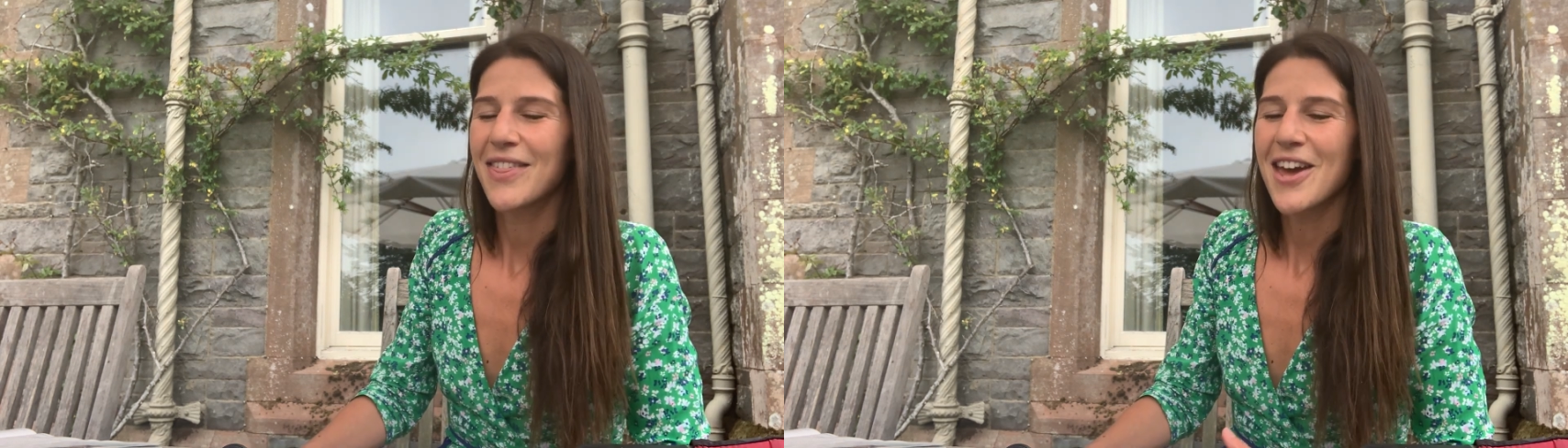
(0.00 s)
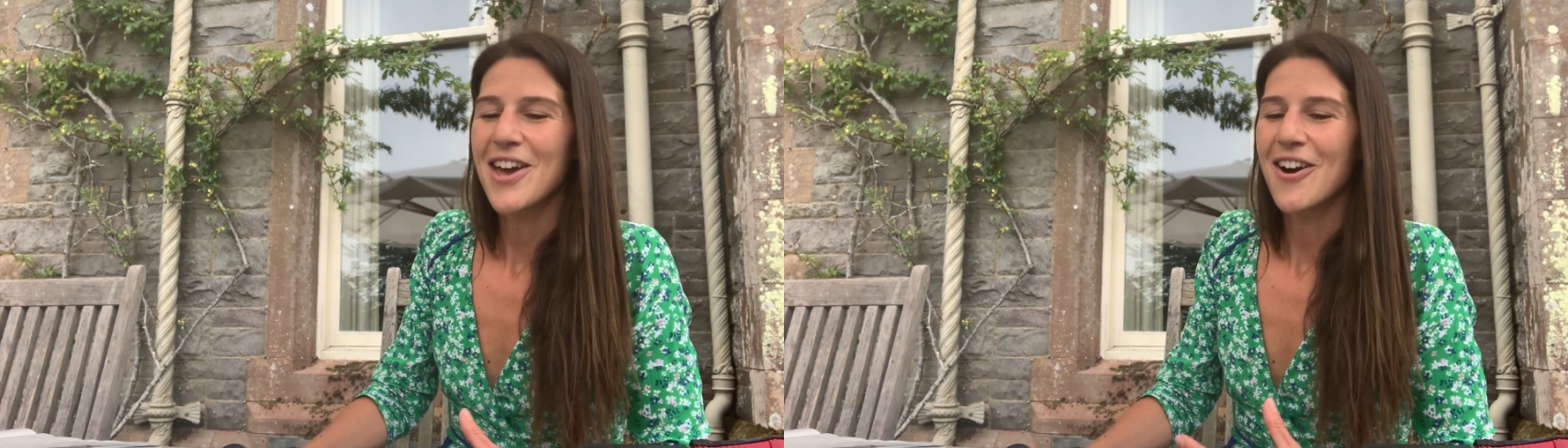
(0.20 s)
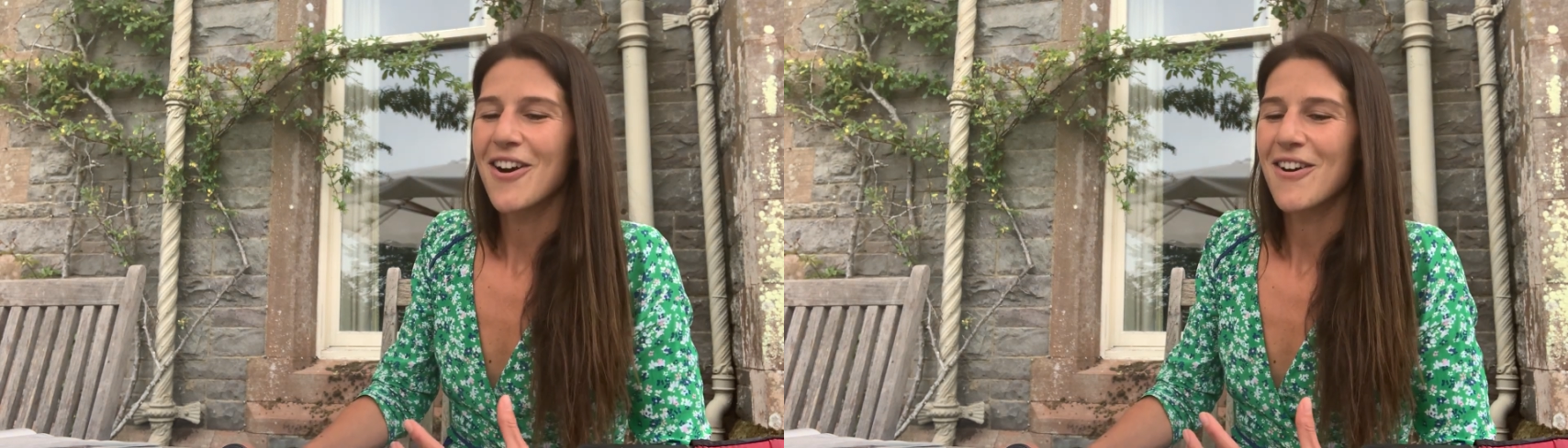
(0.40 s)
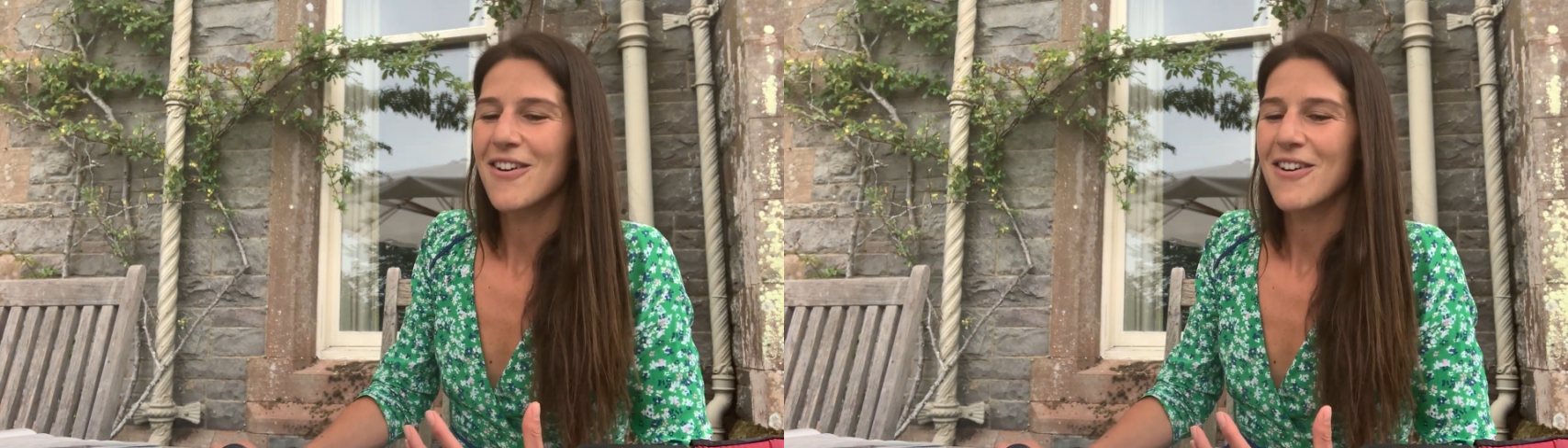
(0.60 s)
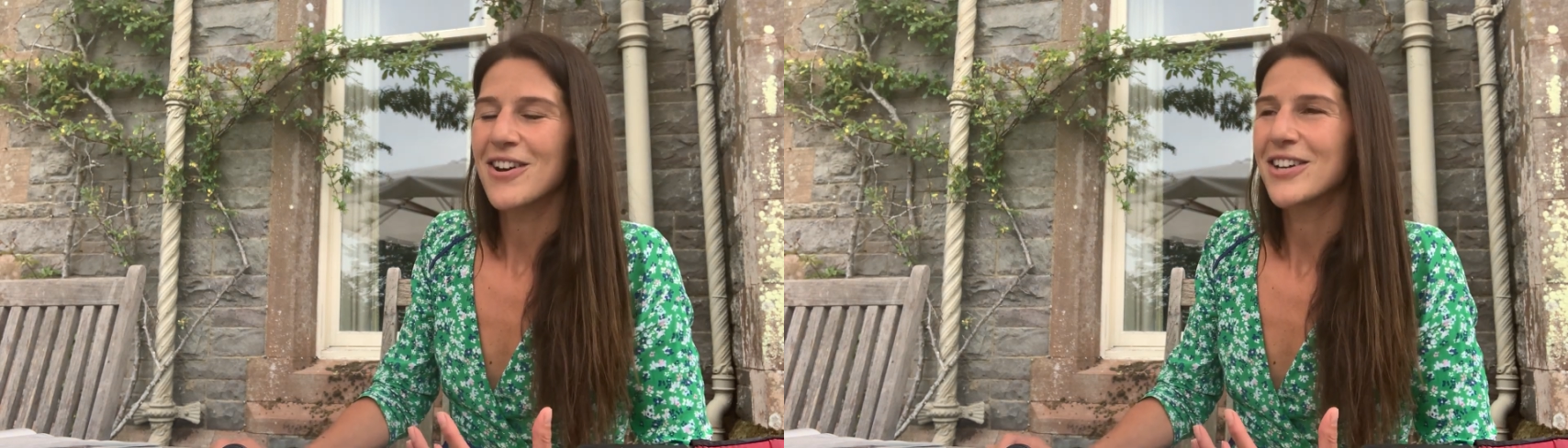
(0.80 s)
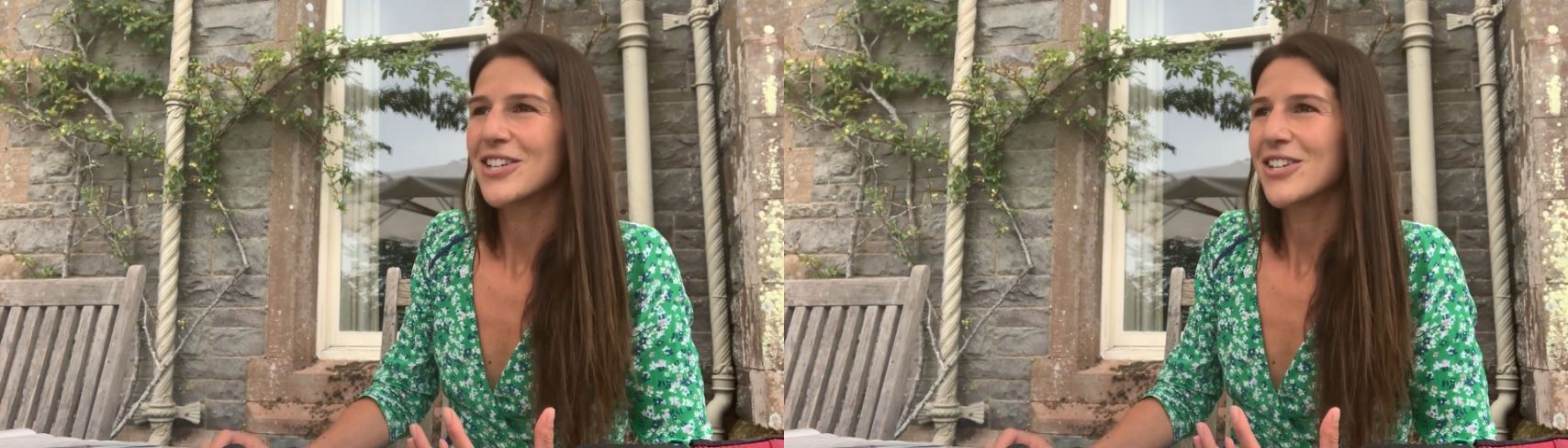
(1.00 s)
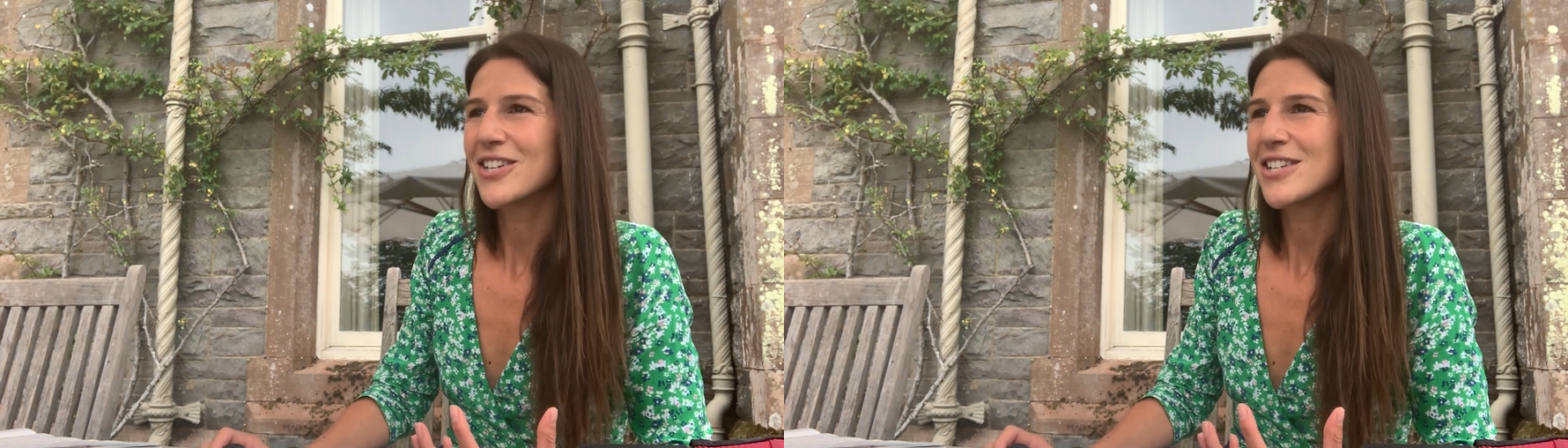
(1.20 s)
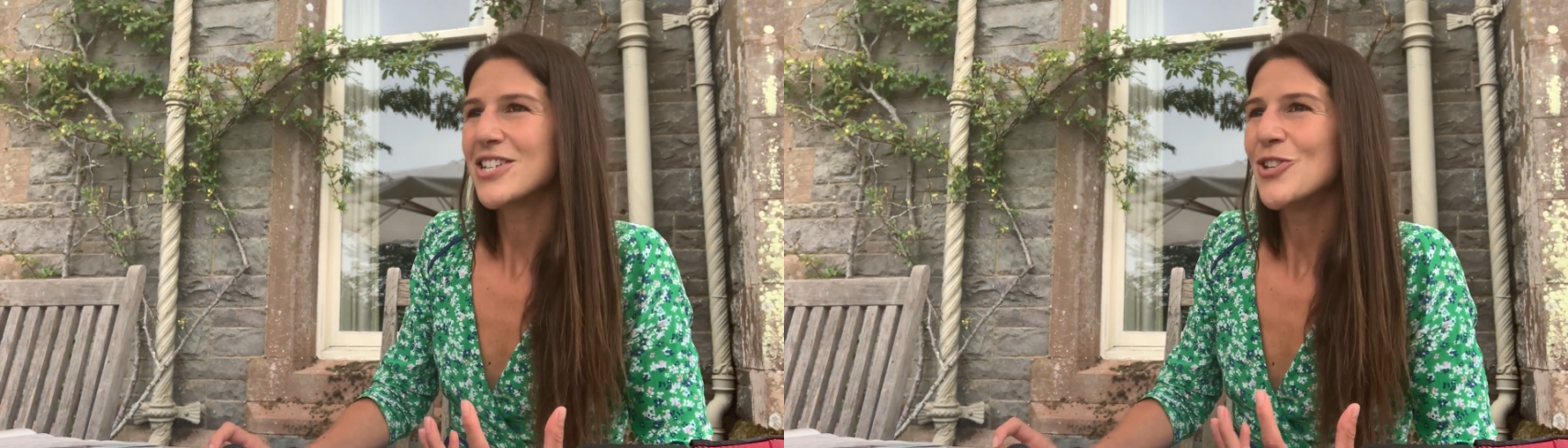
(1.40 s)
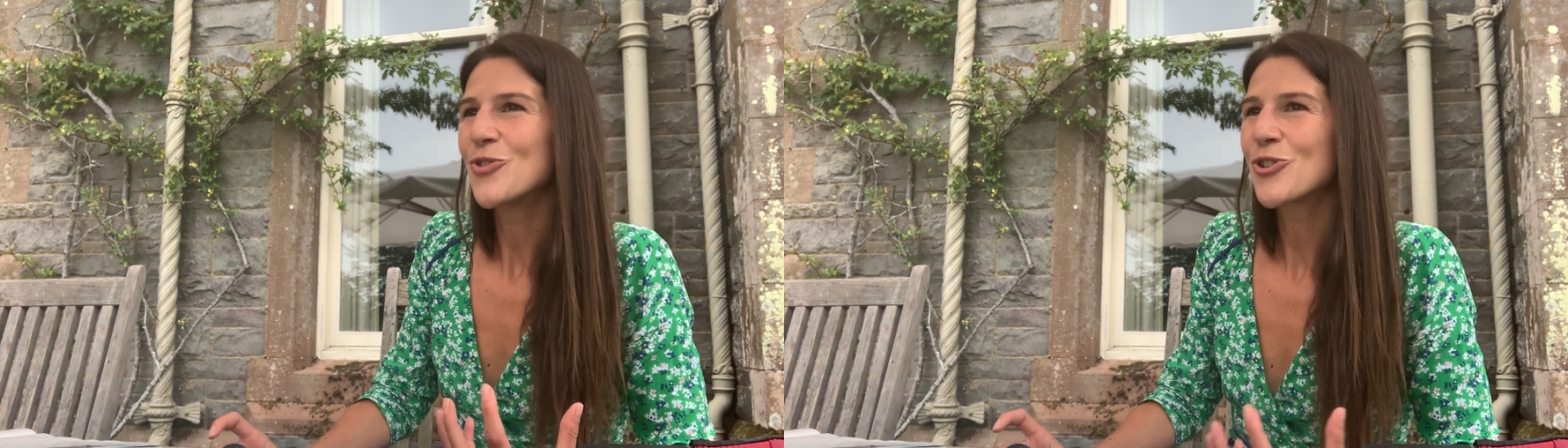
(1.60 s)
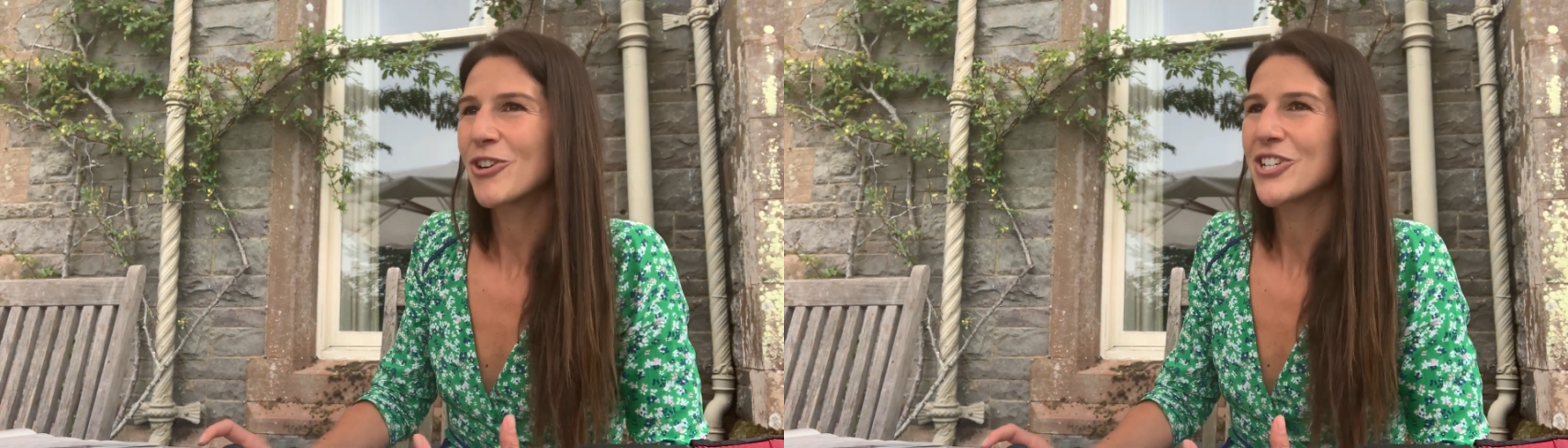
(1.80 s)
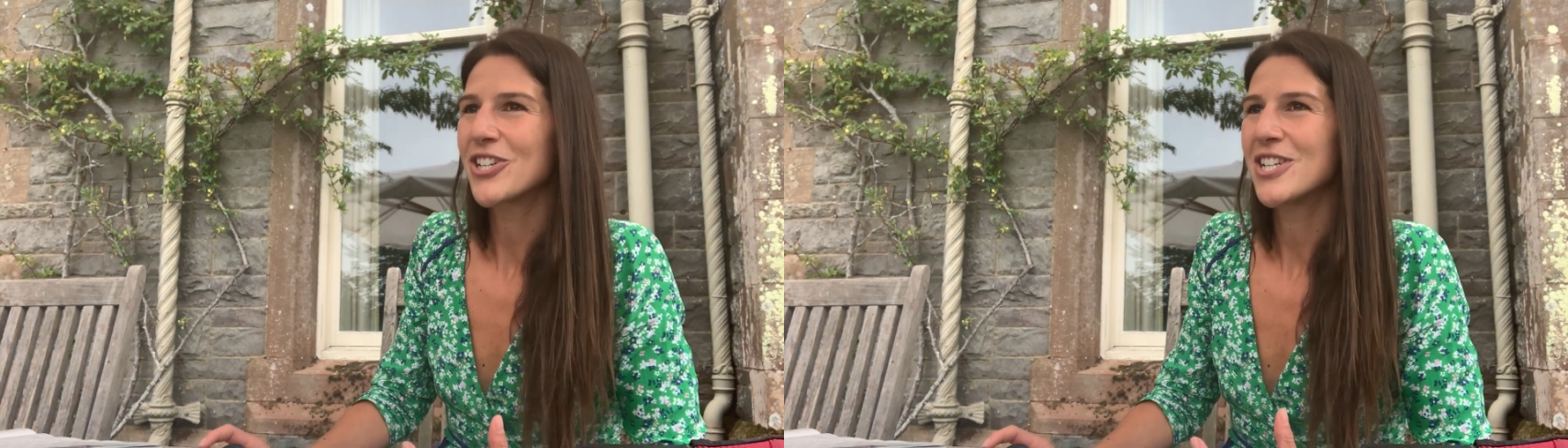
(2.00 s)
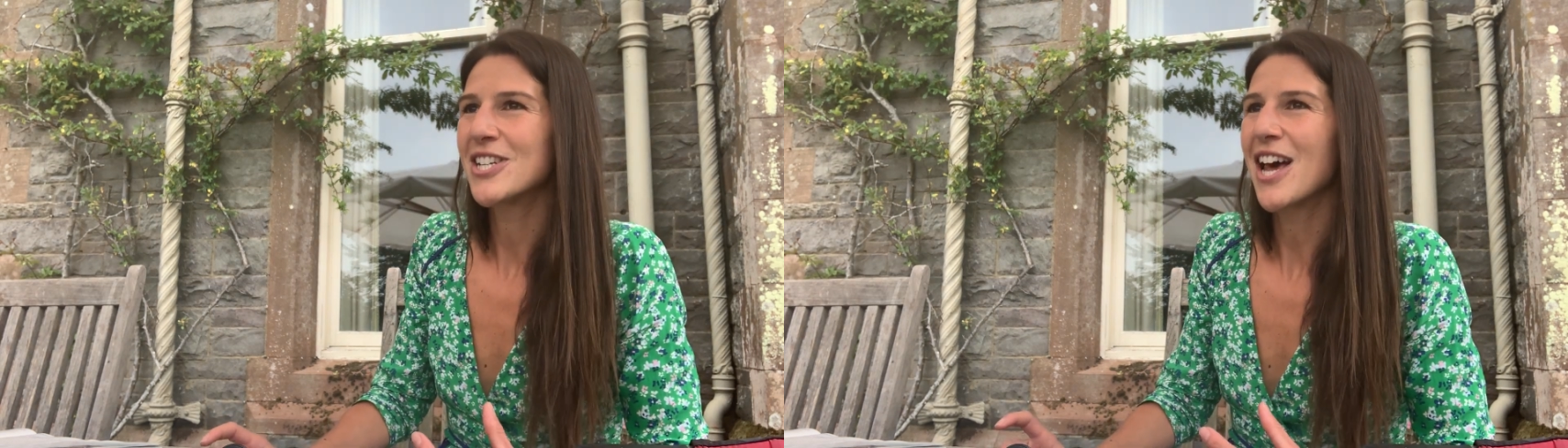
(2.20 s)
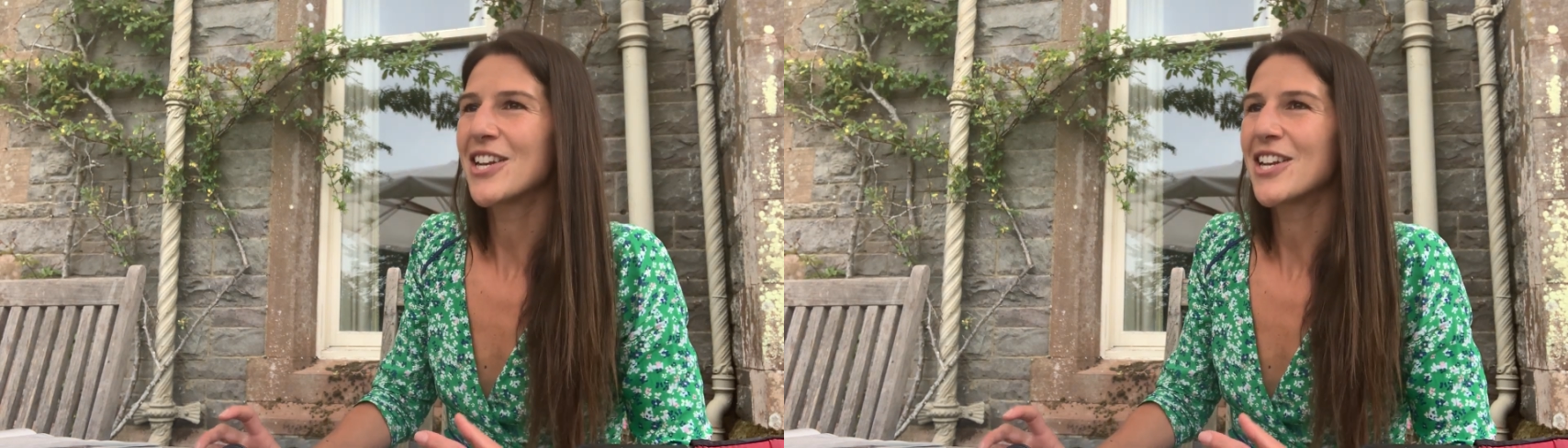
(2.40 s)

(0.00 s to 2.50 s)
There are nutrition